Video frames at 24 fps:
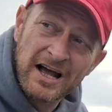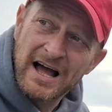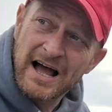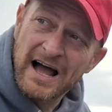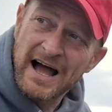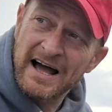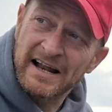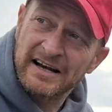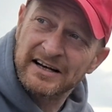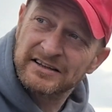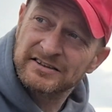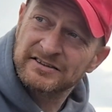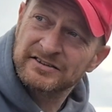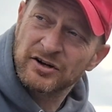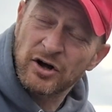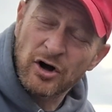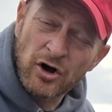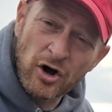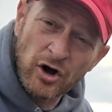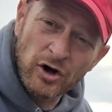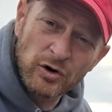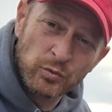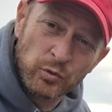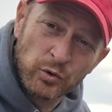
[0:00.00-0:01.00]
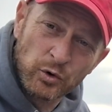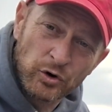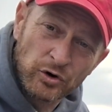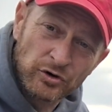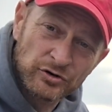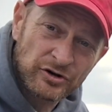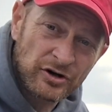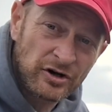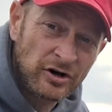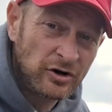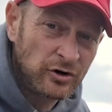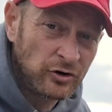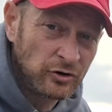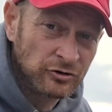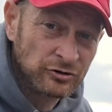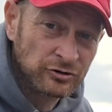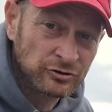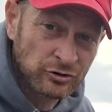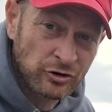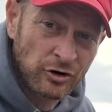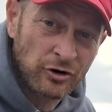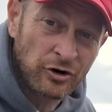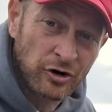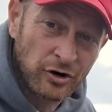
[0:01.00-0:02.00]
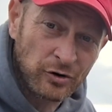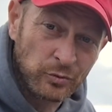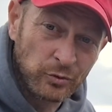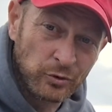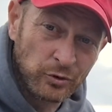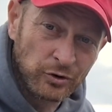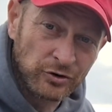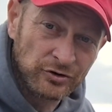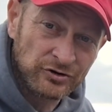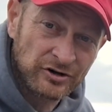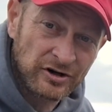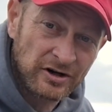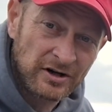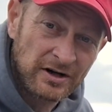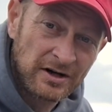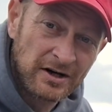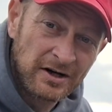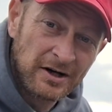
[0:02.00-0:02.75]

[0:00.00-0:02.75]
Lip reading: And it's high water, or it's gone high water,